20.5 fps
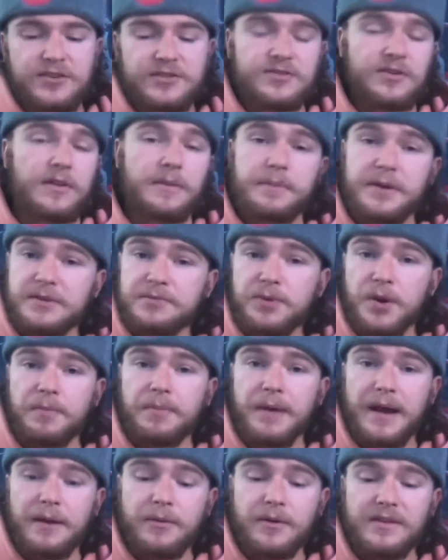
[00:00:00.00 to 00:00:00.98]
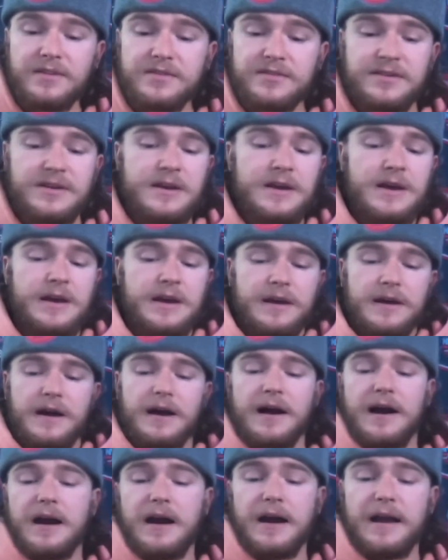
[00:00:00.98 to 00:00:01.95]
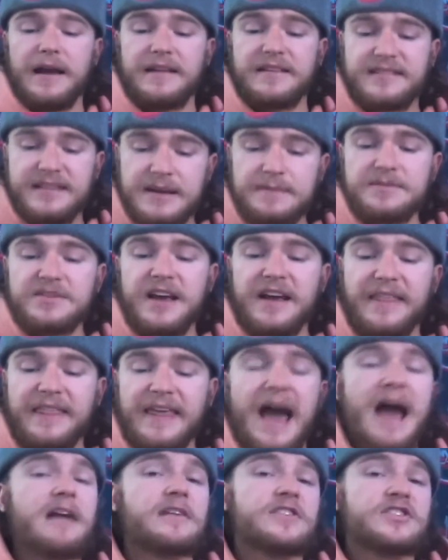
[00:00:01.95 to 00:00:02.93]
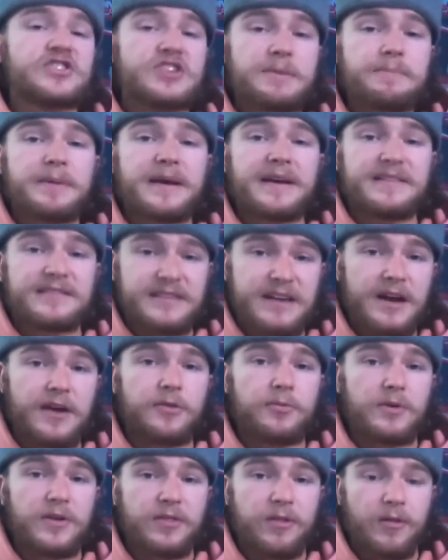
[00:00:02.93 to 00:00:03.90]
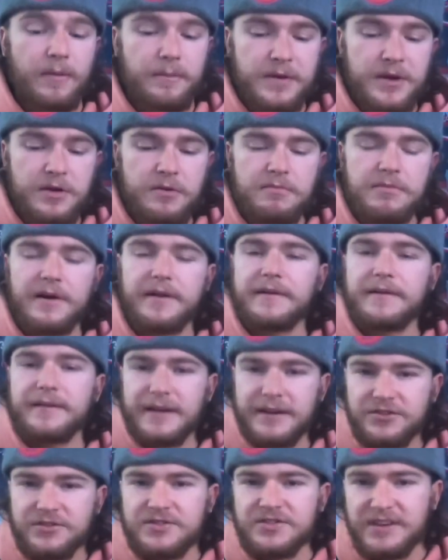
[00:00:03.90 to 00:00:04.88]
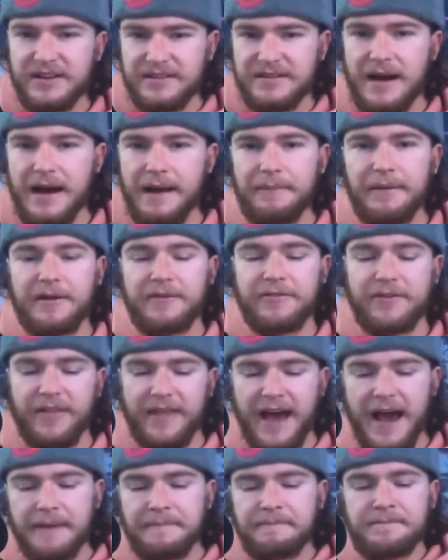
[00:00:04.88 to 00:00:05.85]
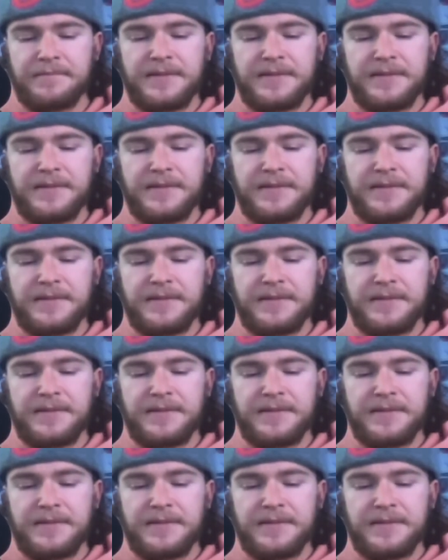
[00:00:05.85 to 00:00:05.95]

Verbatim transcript: So the Pittsburgh Penguins, uh, it seems like that ship has sailed with Lemieux, but interesting timing for that.